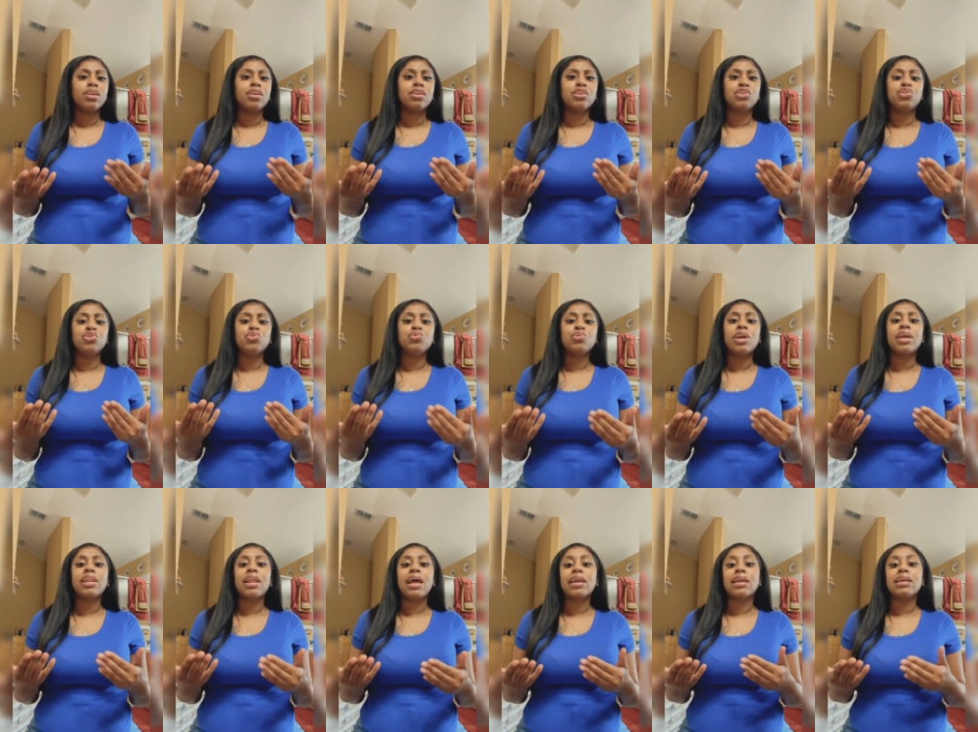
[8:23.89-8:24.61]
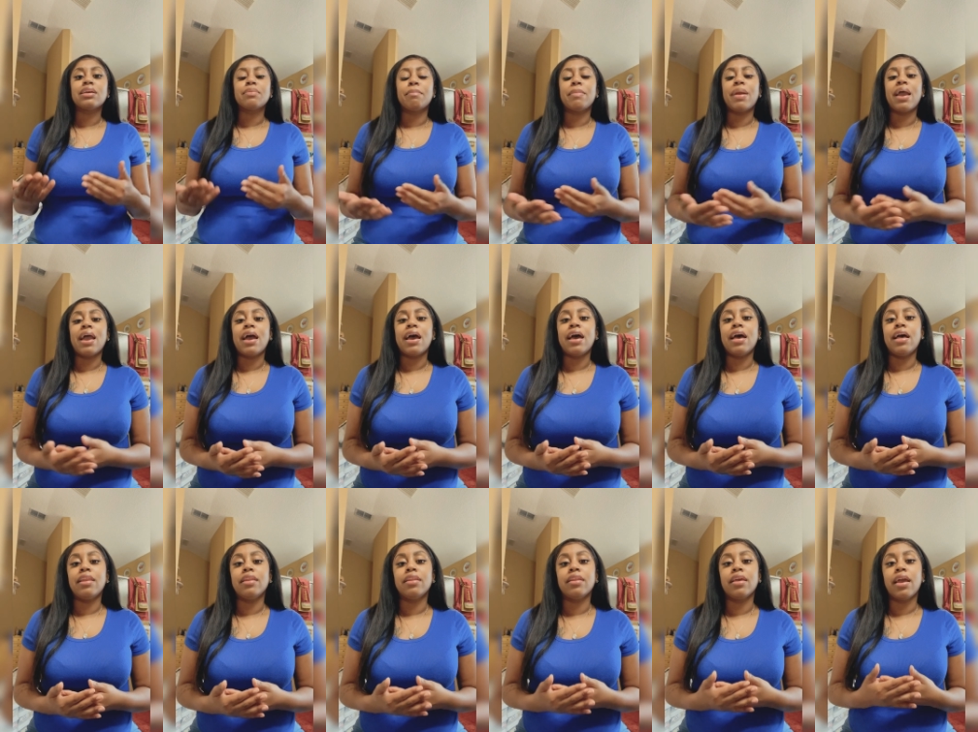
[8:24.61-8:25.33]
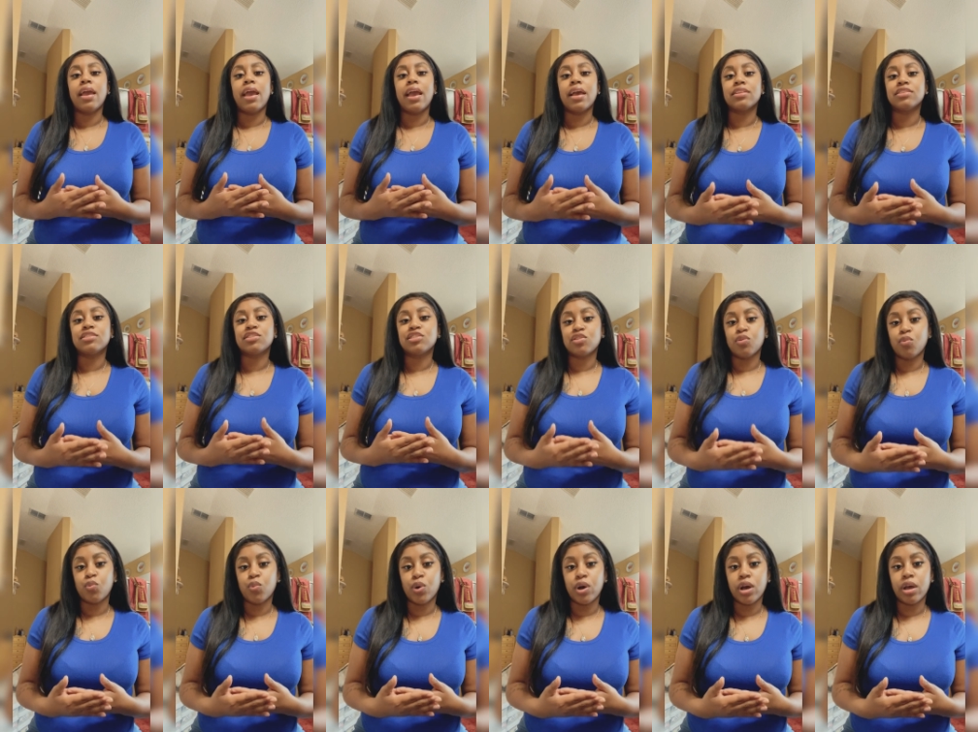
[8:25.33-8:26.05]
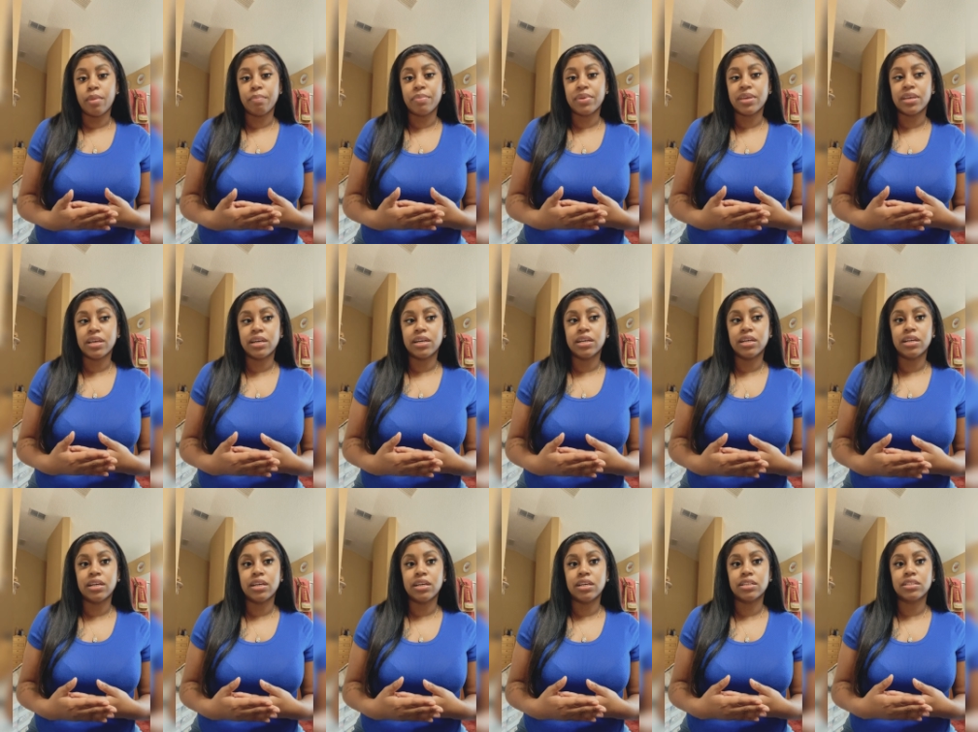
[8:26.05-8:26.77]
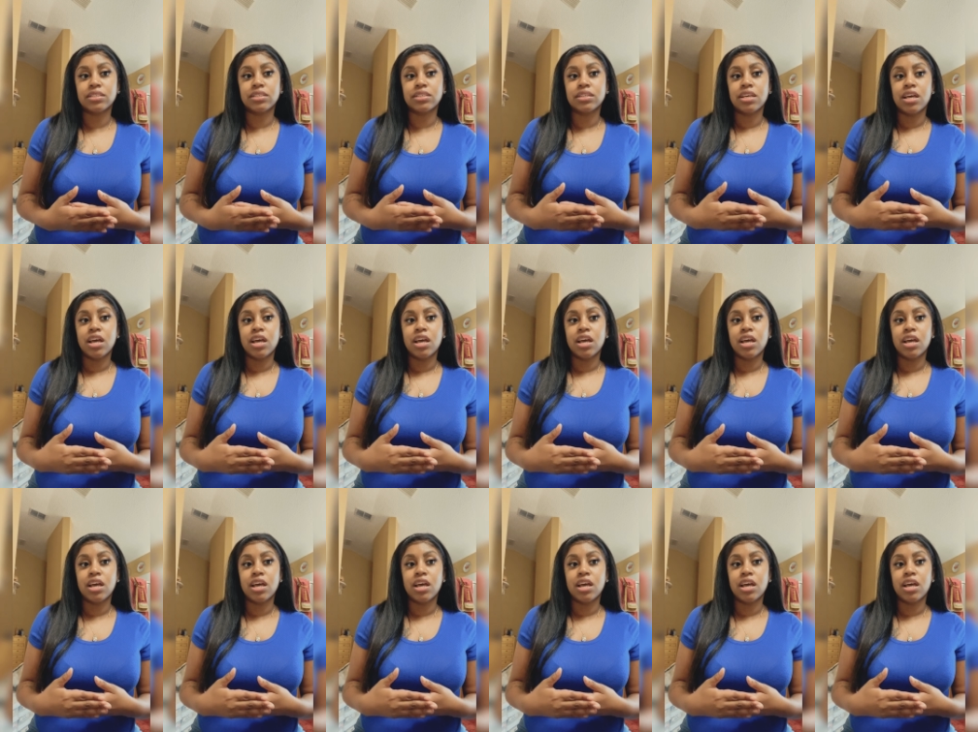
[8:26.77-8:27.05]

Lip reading: You cannot get mad at someone because